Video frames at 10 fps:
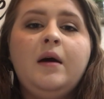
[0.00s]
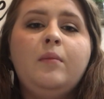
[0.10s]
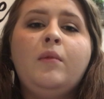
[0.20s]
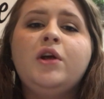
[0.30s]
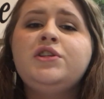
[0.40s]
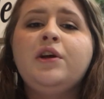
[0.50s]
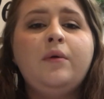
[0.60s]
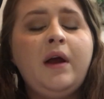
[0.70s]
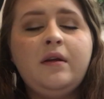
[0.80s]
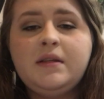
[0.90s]
marching
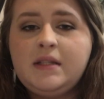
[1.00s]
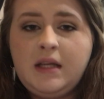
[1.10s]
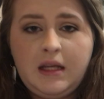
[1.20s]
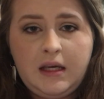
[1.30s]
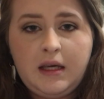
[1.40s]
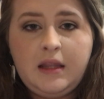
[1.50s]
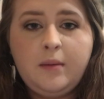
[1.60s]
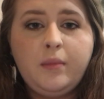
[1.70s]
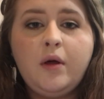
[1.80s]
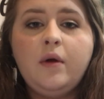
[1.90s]
around a city and
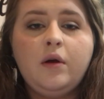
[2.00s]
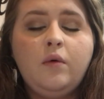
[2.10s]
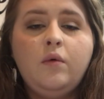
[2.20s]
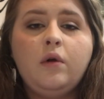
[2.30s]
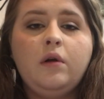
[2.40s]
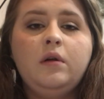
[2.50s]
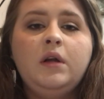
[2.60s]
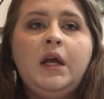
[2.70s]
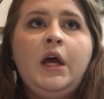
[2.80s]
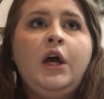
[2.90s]
then blowing a horn
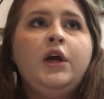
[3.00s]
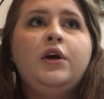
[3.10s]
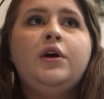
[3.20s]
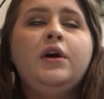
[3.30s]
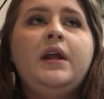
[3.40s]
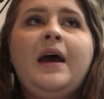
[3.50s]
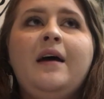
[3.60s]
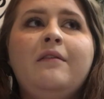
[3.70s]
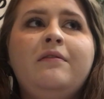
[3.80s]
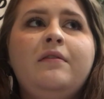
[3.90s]
could
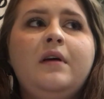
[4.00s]
have